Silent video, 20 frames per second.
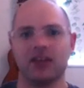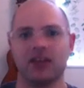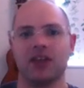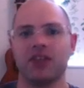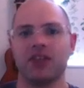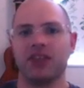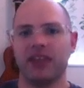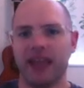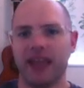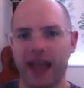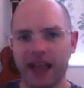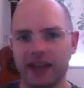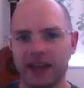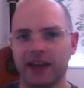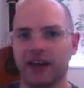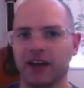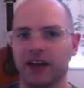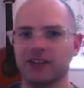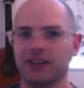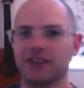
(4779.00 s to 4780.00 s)
the
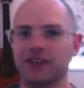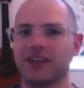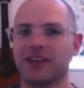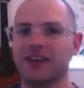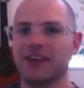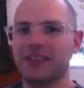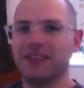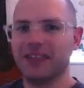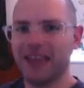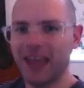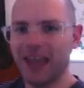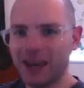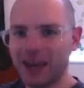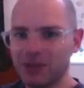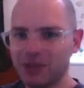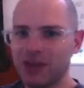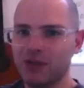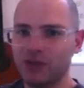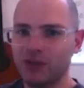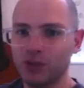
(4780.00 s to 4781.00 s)
Agagite, the
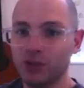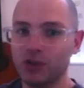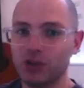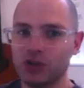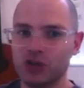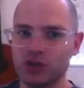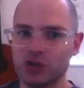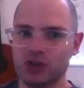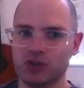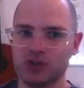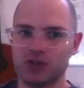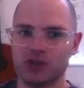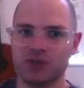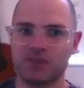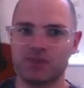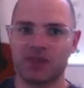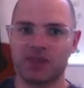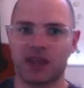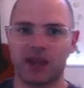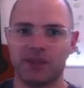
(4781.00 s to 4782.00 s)
enemy of all the Jews,
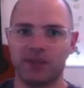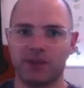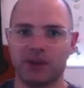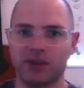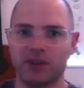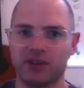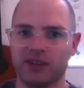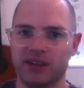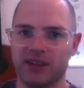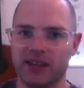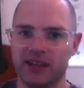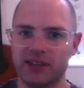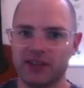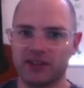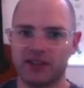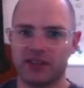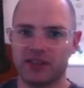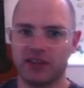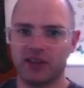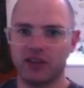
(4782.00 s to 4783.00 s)
had plotted
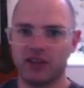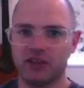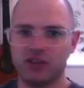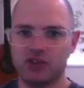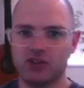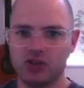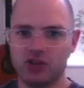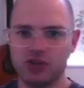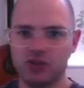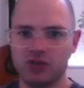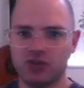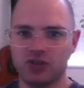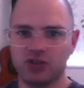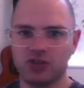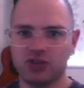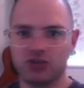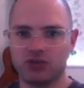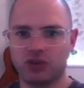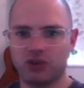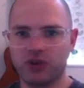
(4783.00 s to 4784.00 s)
against the Jews to
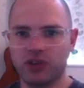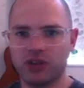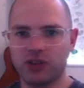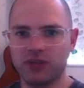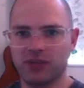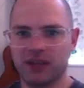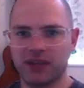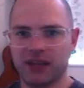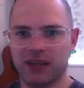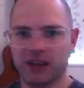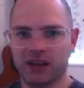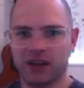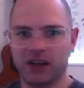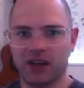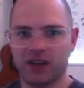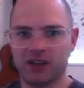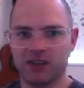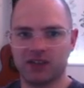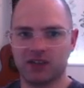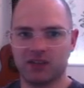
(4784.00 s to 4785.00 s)
destroy them and had
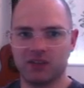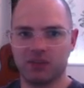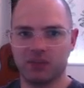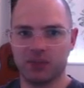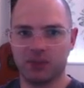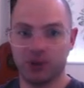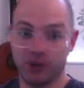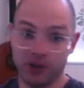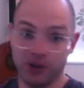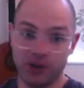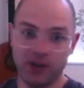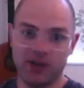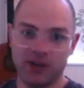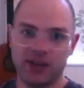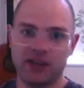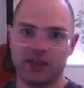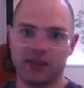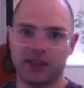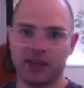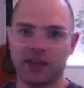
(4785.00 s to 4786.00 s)
cast the pur,
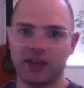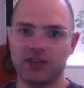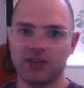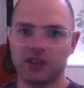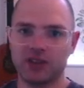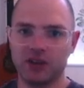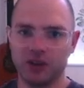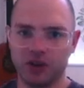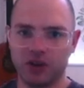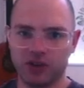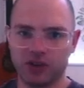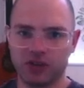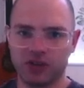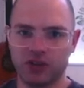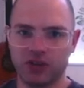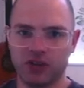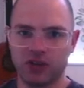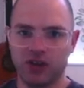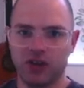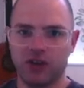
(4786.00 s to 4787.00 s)
that is the lot,
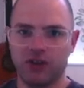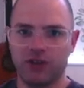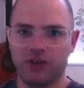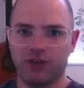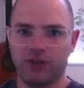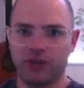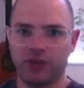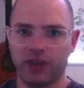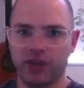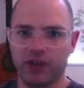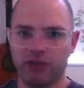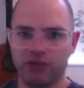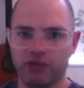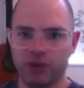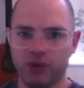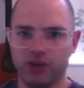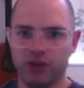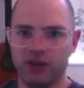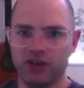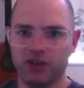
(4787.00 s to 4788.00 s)
for their
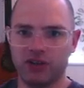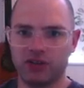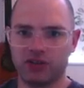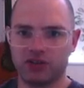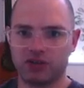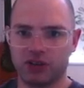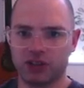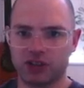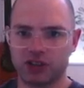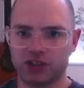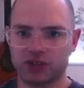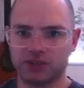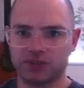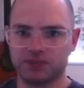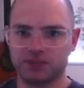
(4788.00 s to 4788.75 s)
ruin and destruction.